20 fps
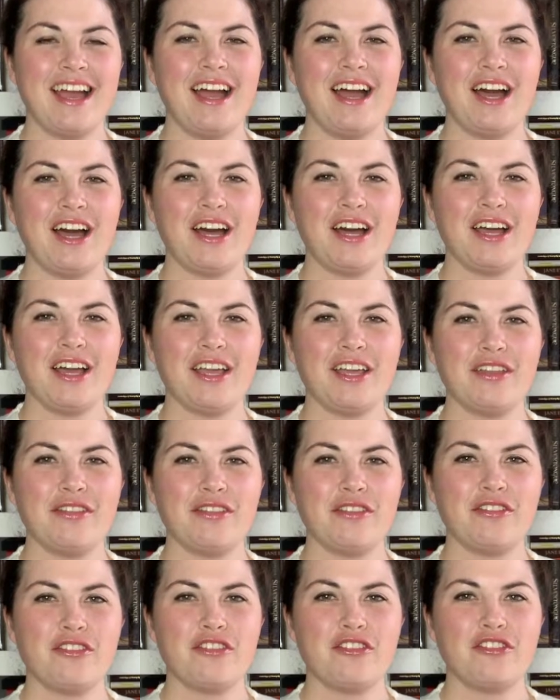Hi,
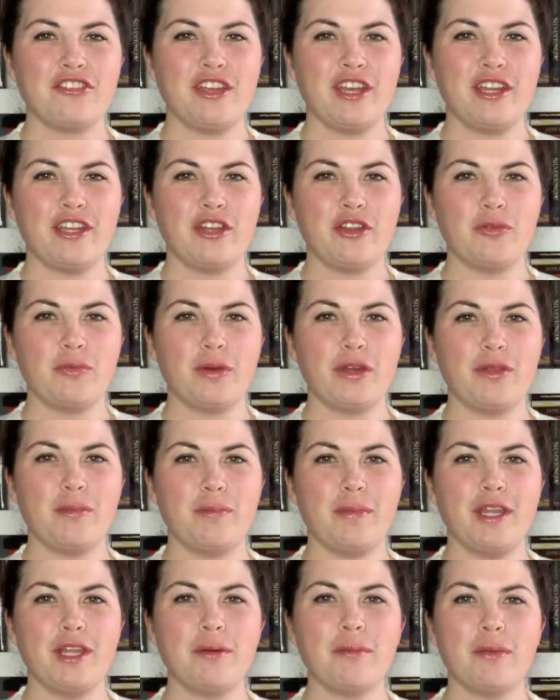this is Shannon with
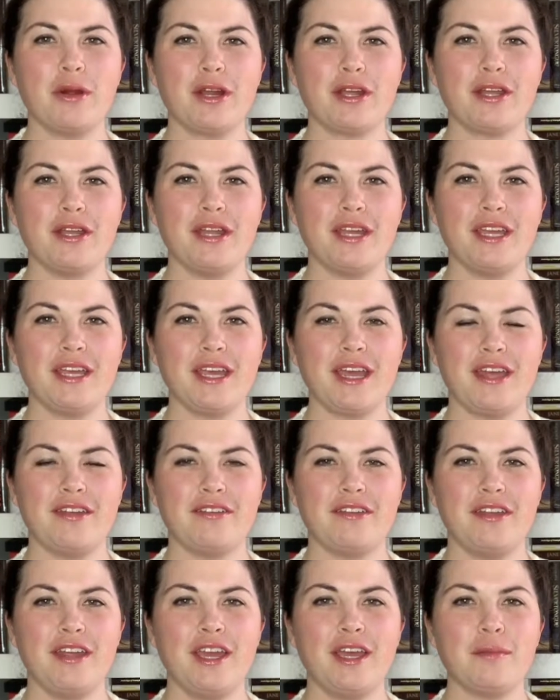Minute Marketing, and
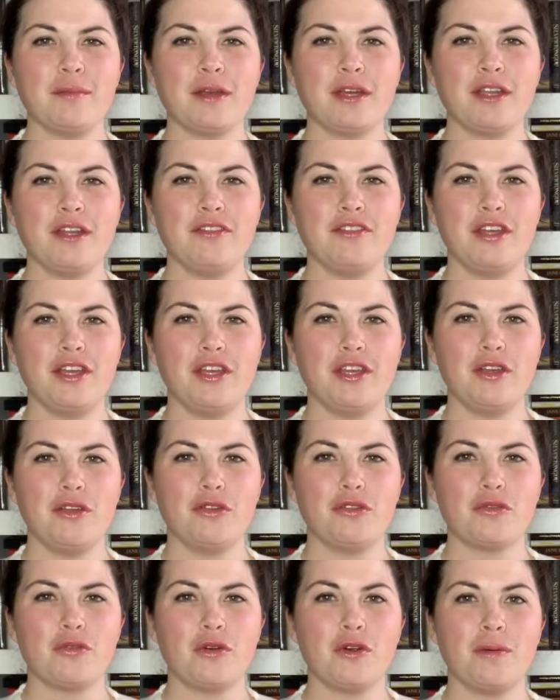today I'm going to take you
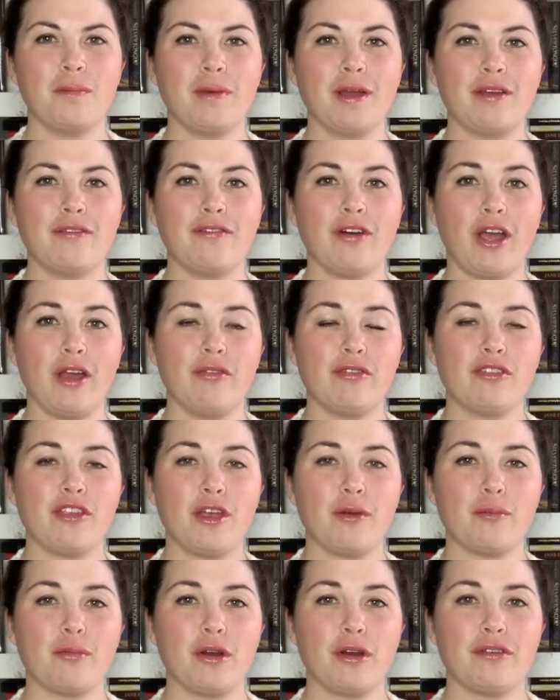through my
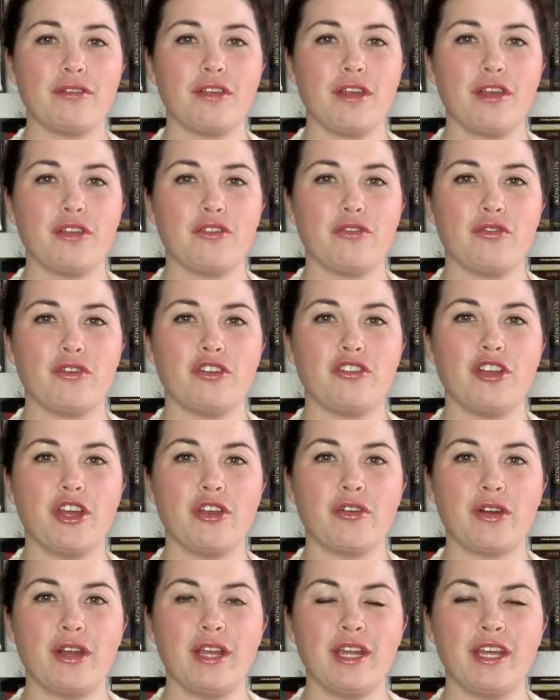5-step process for
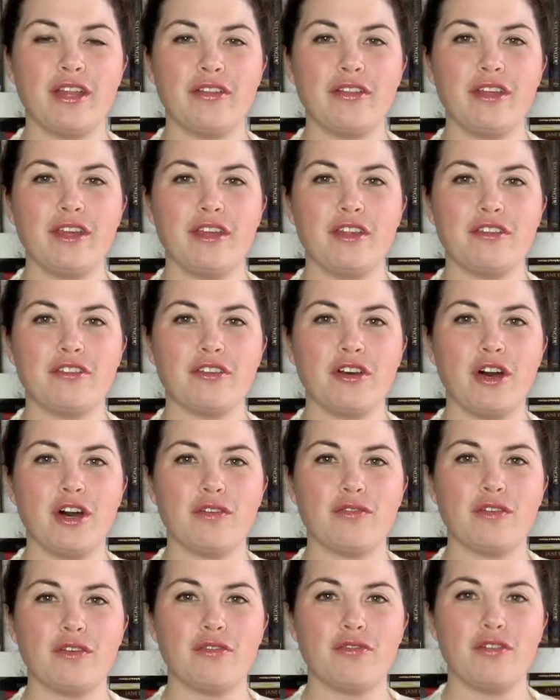generating leads
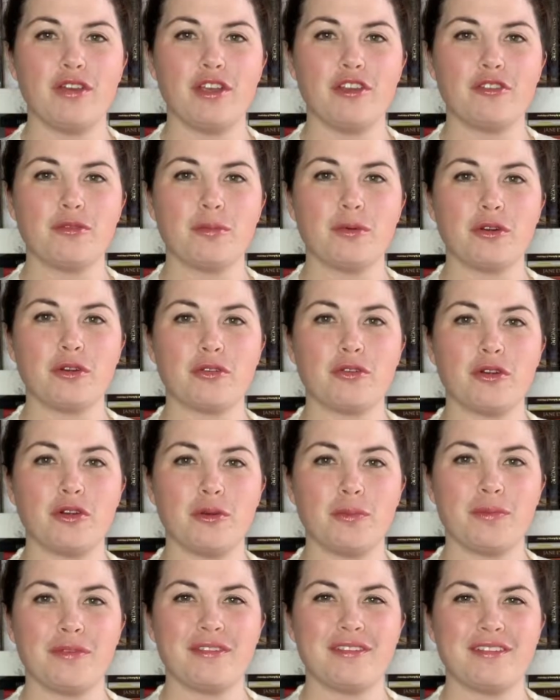off of Facebook
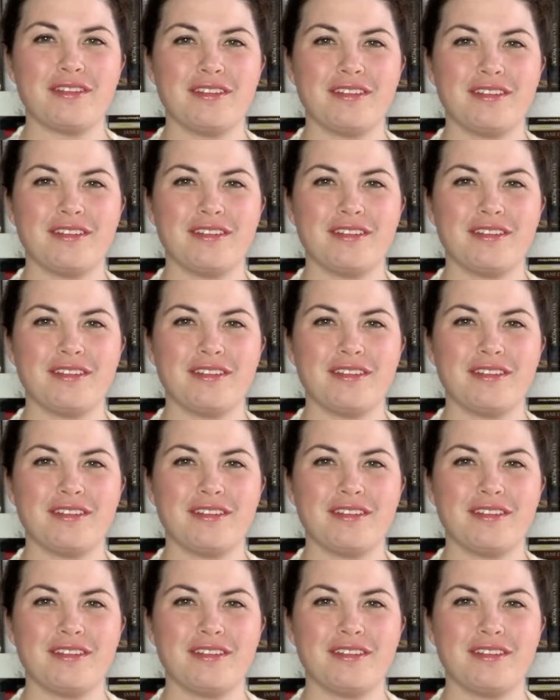groups.